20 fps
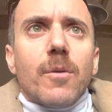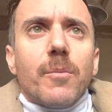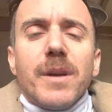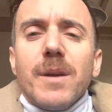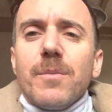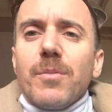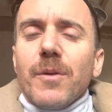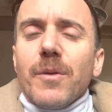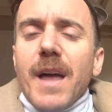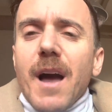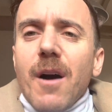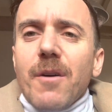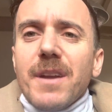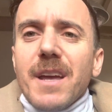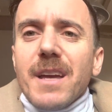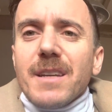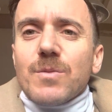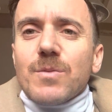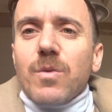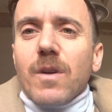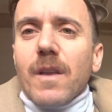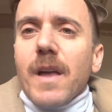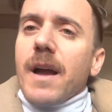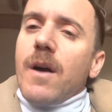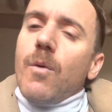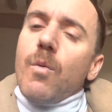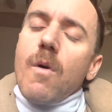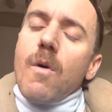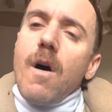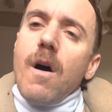people nowadays,
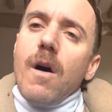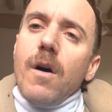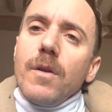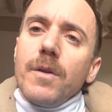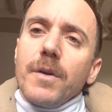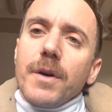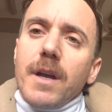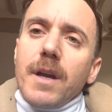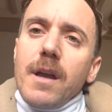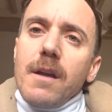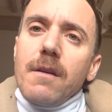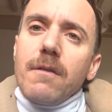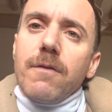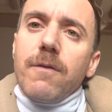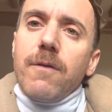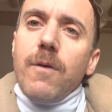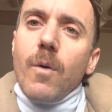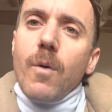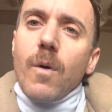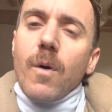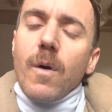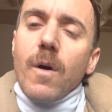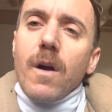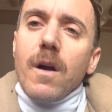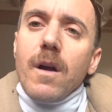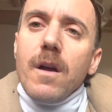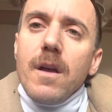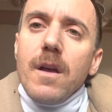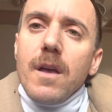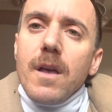we're all looking
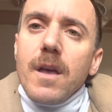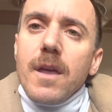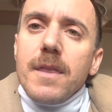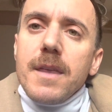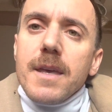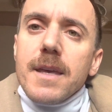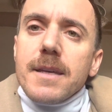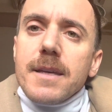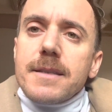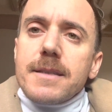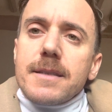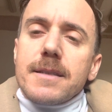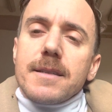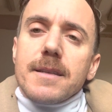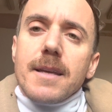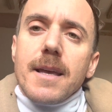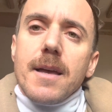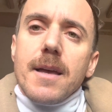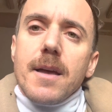for this